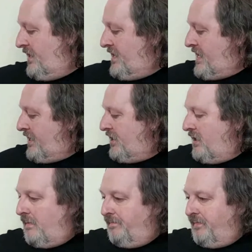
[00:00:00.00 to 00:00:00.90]
Next
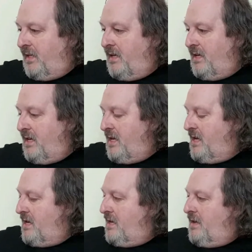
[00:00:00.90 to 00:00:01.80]
up,
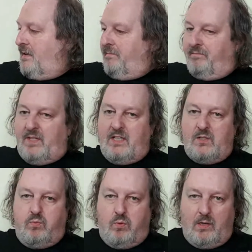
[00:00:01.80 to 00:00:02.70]

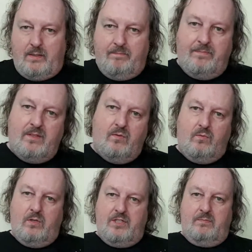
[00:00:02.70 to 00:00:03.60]
this one
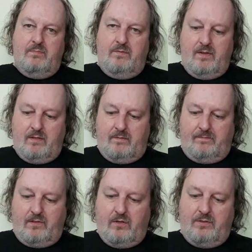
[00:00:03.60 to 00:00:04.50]
was a movie I'd
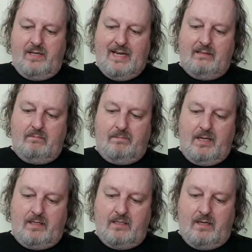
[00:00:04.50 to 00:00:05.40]
forgotten I hadn't
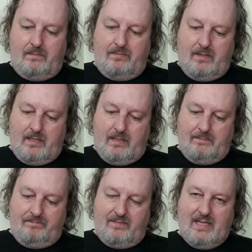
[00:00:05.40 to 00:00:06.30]
picked up,
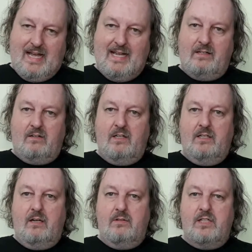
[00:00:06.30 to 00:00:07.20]
and I
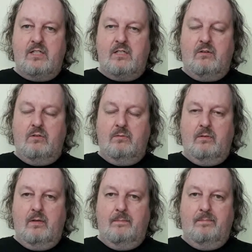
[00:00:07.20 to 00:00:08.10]
noticed
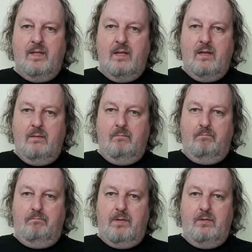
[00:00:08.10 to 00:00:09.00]
on
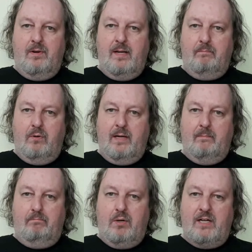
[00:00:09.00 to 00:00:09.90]
Blu-ray Bullet
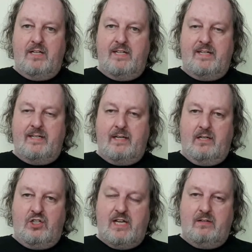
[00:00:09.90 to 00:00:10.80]
Brit's
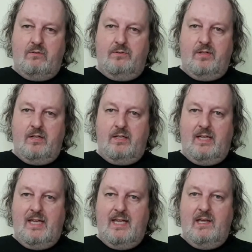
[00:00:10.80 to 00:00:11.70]
channel that
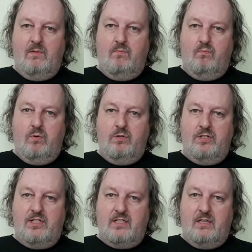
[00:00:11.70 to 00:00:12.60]
he
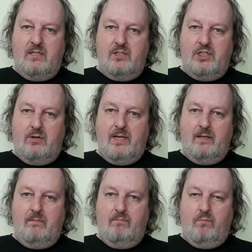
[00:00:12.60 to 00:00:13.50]
was
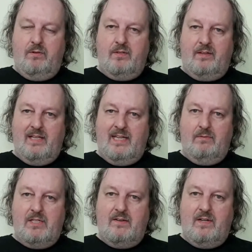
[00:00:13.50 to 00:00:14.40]
showing one that I think he
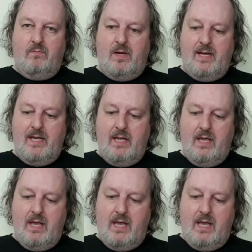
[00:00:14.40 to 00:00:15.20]
was giving away.